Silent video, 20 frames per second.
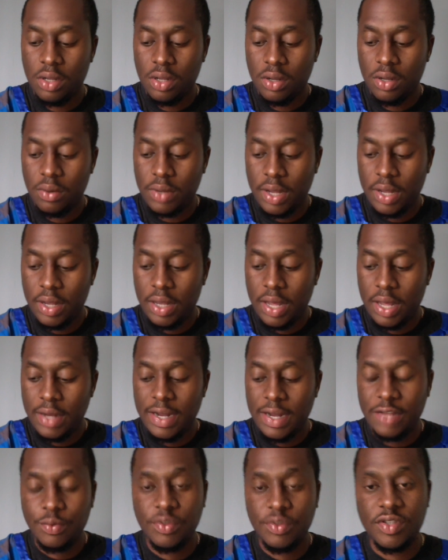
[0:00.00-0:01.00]
Okay, and
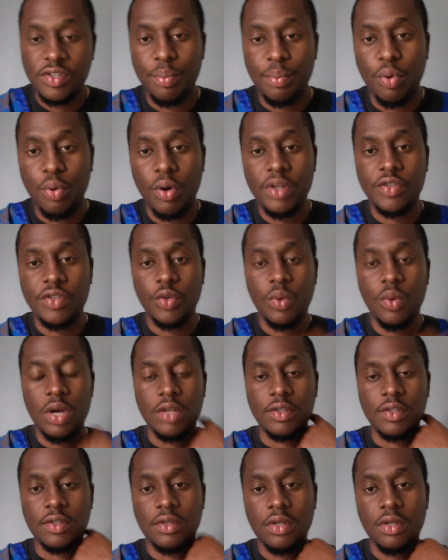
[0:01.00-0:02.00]
that's what's important to
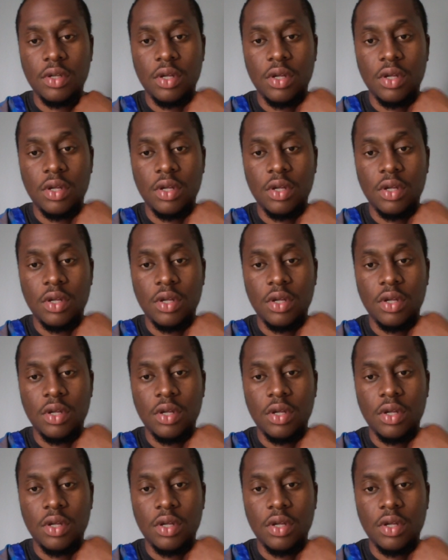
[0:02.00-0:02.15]
us.